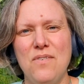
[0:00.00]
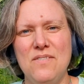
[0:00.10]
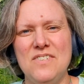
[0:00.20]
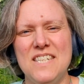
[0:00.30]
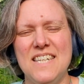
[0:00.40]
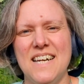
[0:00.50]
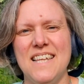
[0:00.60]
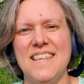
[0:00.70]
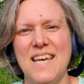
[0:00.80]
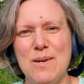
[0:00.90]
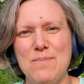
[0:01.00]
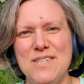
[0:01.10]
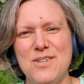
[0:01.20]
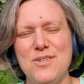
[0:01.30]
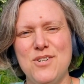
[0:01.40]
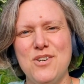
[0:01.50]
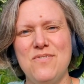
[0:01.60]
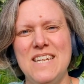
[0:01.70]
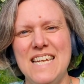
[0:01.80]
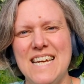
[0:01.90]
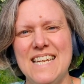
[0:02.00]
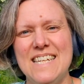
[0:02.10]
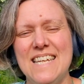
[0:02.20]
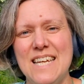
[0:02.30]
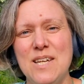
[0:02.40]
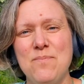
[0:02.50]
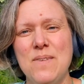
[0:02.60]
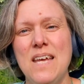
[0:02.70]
59th episode of Nina and Knitting.